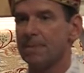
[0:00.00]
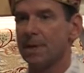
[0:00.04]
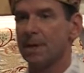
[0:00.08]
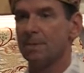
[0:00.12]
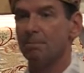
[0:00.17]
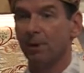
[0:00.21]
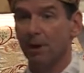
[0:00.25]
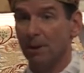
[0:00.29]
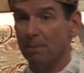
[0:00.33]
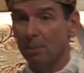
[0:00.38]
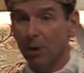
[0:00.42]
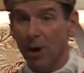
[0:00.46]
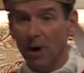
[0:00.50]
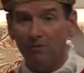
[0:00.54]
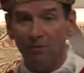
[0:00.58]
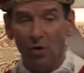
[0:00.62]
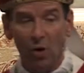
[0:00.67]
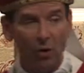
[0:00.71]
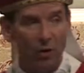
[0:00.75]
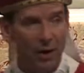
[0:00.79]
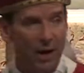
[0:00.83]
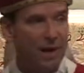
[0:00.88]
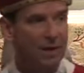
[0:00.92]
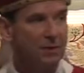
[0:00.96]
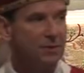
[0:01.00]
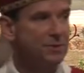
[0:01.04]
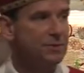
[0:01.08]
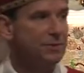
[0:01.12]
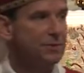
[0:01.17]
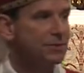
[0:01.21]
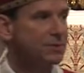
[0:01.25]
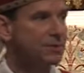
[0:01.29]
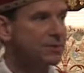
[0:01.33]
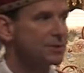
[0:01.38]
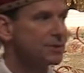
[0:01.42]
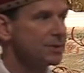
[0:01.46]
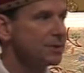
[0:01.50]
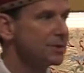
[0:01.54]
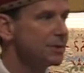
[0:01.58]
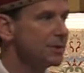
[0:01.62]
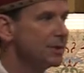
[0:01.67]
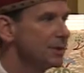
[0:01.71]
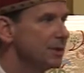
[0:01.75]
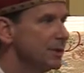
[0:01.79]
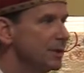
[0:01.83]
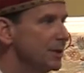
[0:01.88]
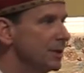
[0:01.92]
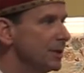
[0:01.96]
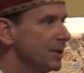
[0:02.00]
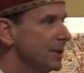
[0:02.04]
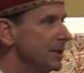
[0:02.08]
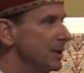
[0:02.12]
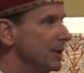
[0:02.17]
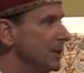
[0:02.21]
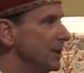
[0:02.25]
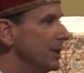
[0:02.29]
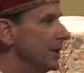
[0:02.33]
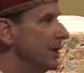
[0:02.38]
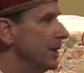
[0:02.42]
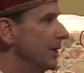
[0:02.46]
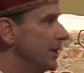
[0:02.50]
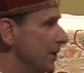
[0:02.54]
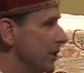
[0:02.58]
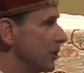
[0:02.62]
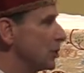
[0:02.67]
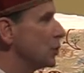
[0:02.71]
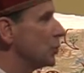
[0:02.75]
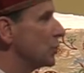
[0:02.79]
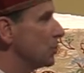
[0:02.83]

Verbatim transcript: But above all else, in this